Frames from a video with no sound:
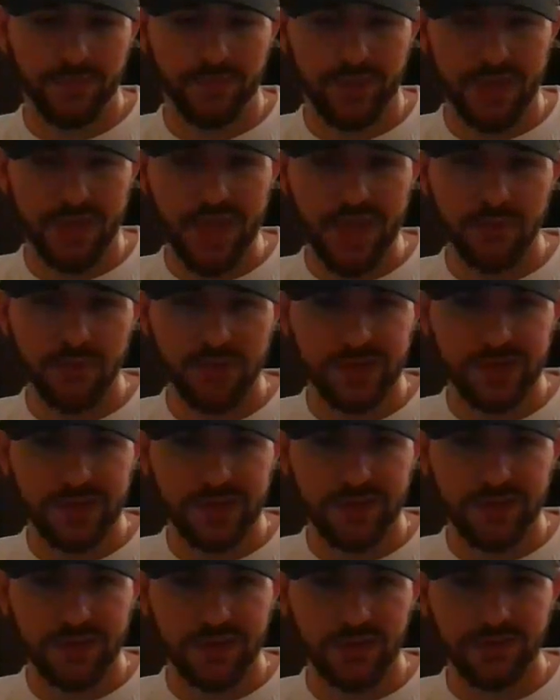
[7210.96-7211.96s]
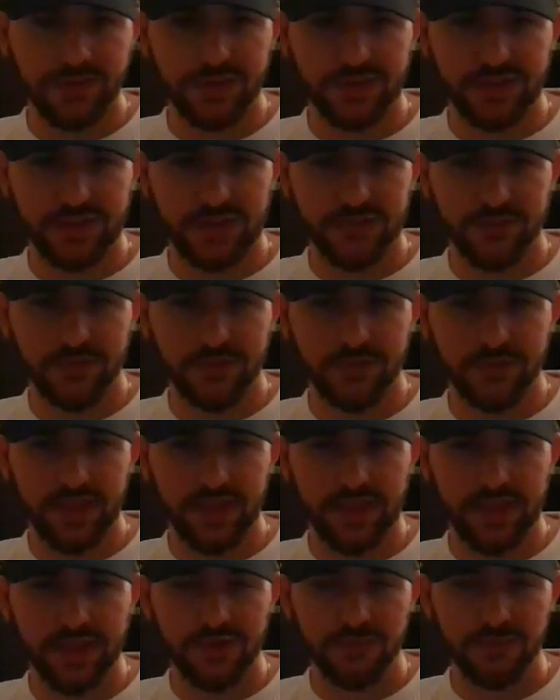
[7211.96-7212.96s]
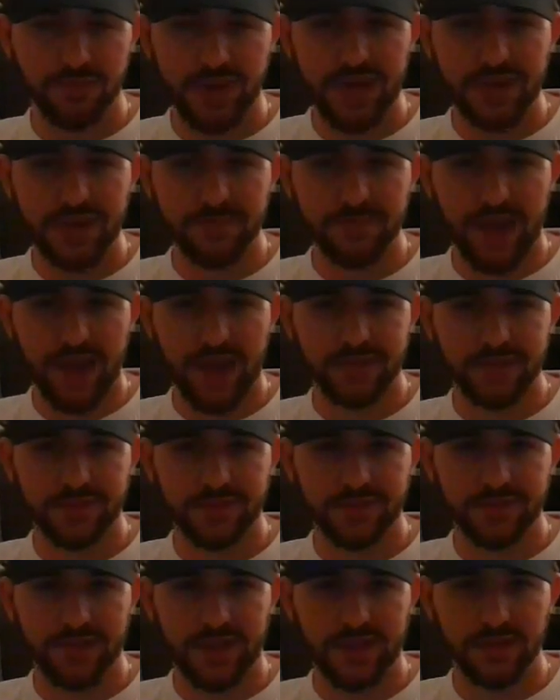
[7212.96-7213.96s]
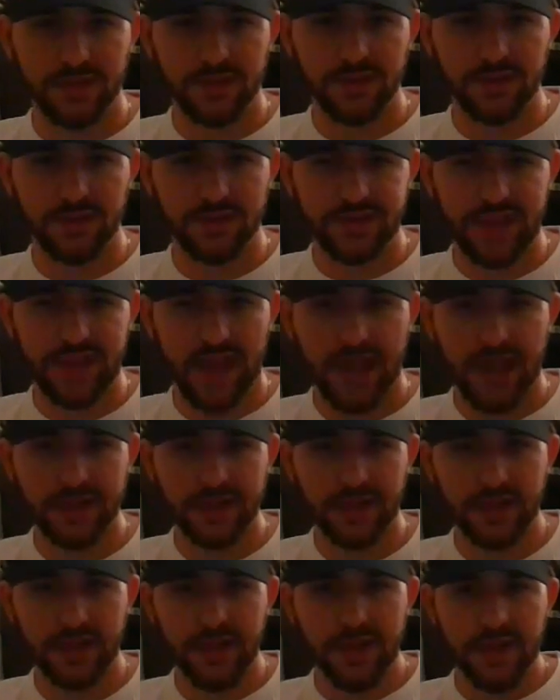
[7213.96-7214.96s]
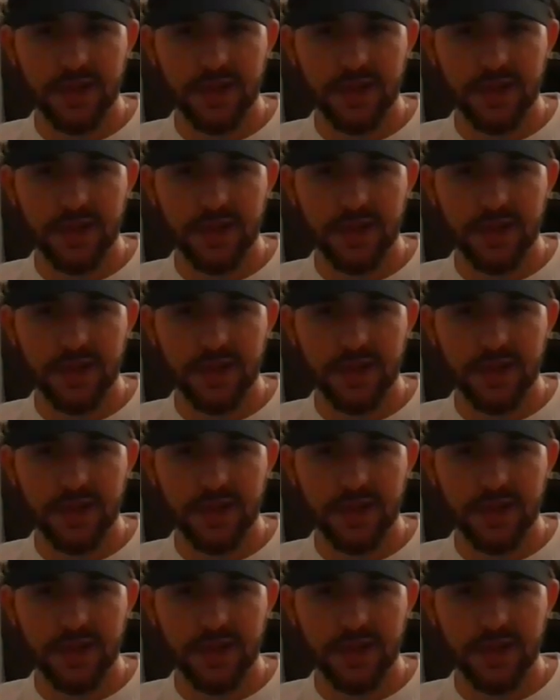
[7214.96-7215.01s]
but yeah, we see that they are successful in like beating back this like little attack,